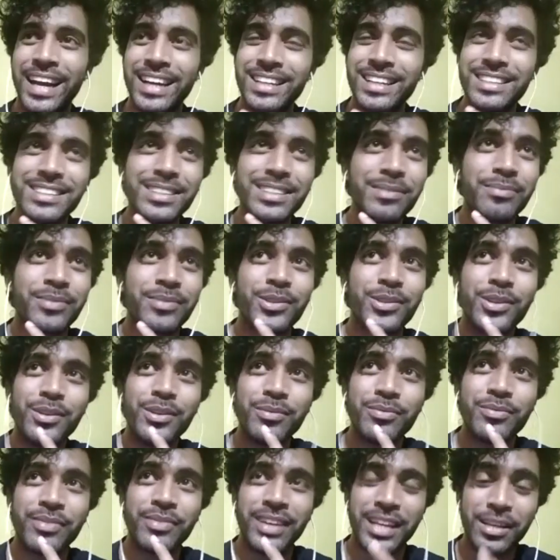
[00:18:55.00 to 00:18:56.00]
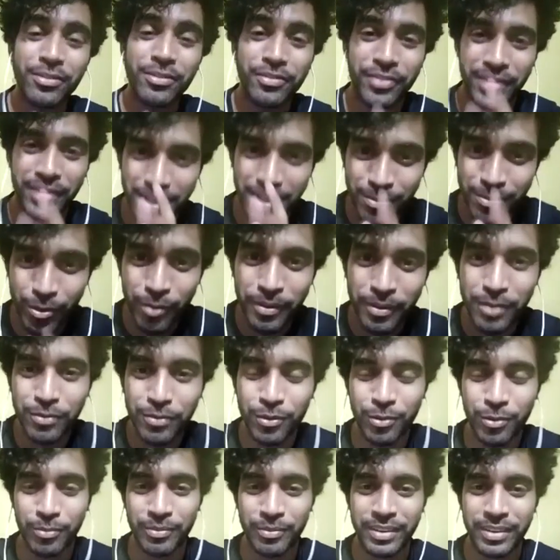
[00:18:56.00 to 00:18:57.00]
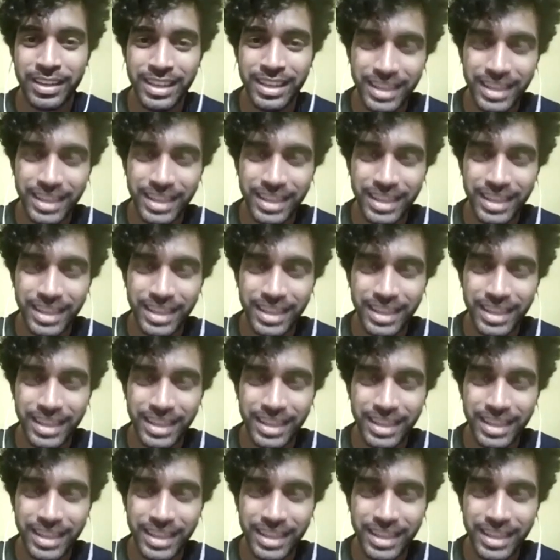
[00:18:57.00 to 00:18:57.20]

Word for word: the, you know, very funny moment for me.